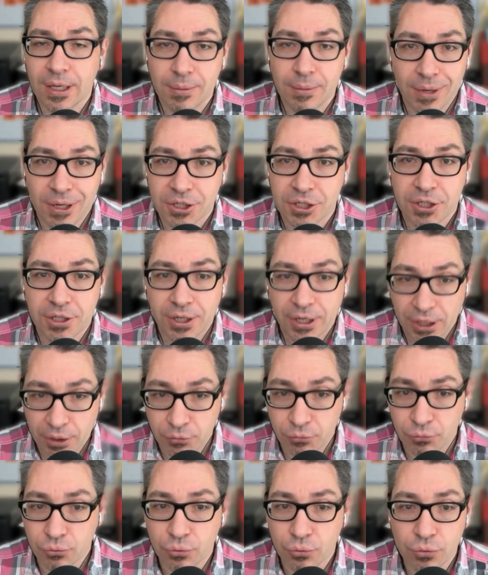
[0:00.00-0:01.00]
Imagine a
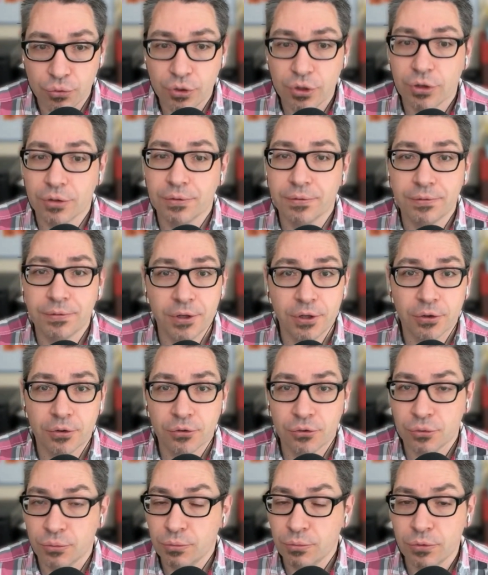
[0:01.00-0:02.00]
rule
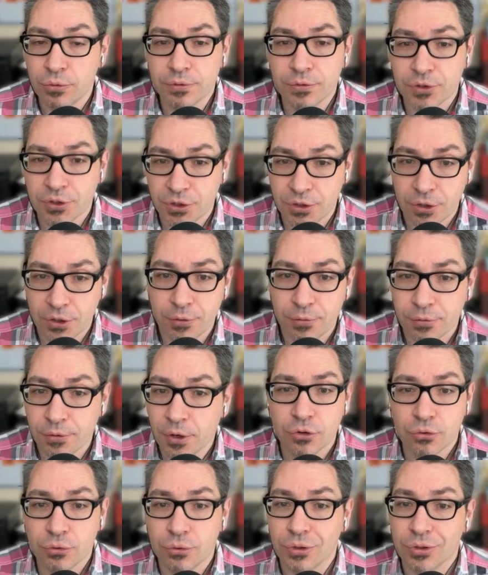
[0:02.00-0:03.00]
configured to move stuff
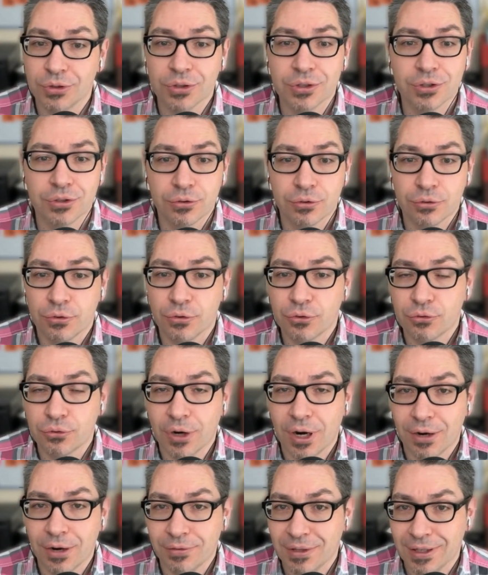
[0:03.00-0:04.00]
to an external
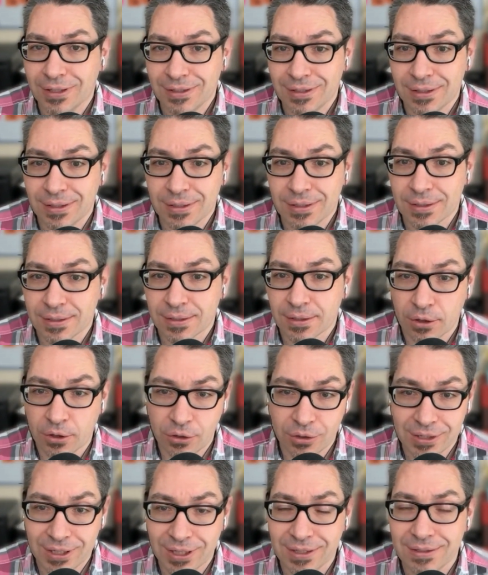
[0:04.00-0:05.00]
drive that is
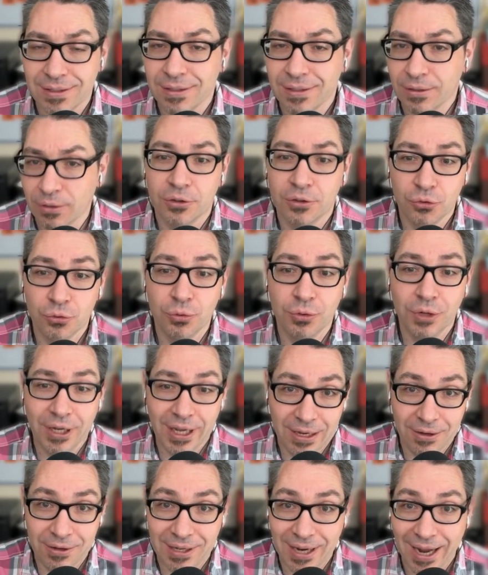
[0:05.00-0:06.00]
connected to
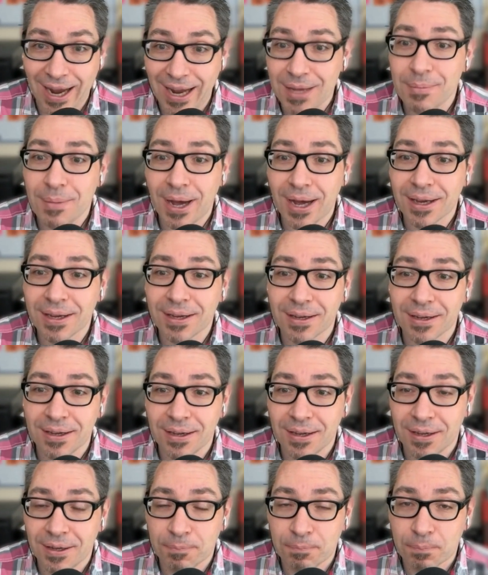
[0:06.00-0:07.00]
an iMac
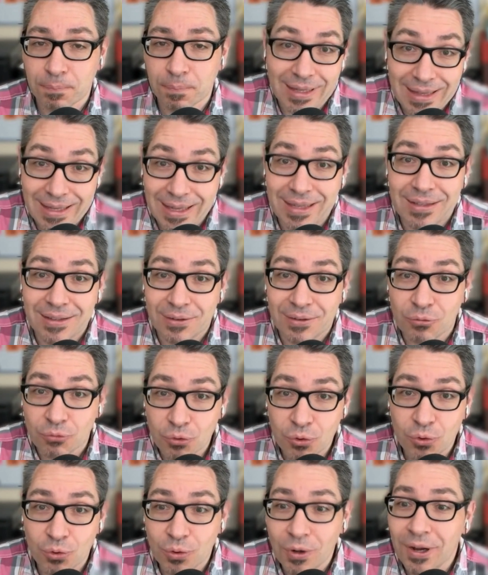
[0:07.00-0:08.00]
that
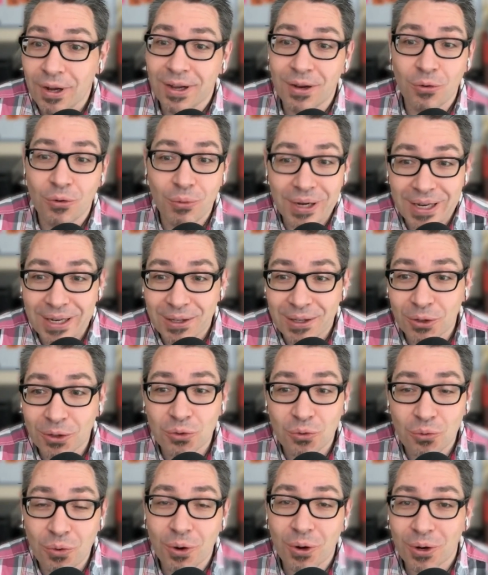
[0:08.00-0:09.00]
rule will
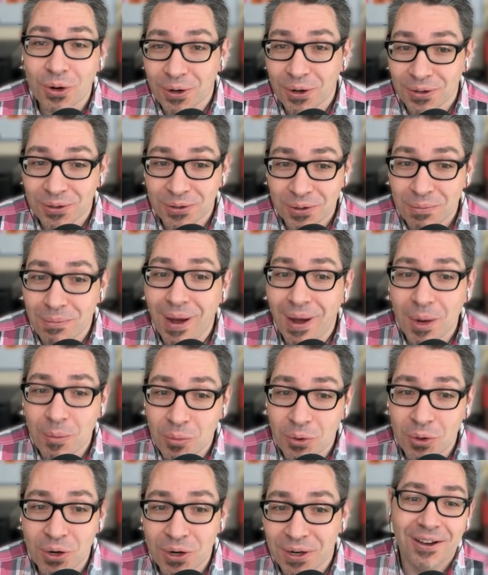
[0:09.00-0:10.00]
not work on the
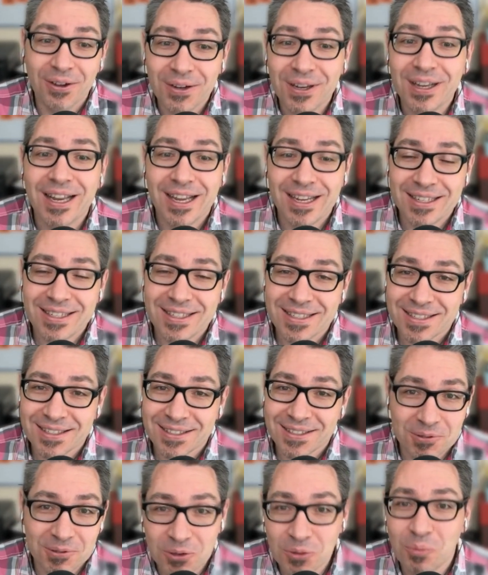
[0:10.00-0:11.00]
MacBook unless
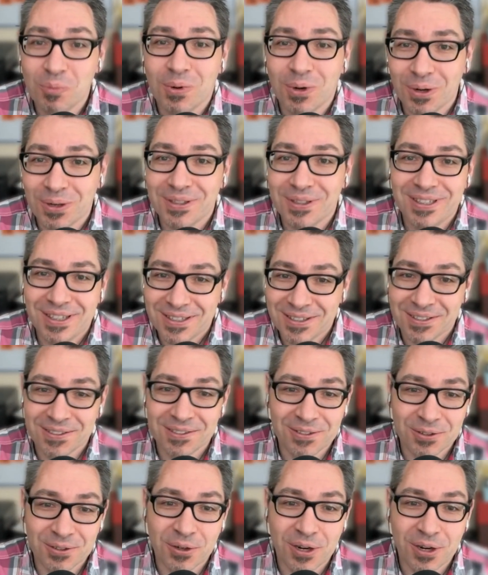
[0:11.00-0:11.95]
you plug the external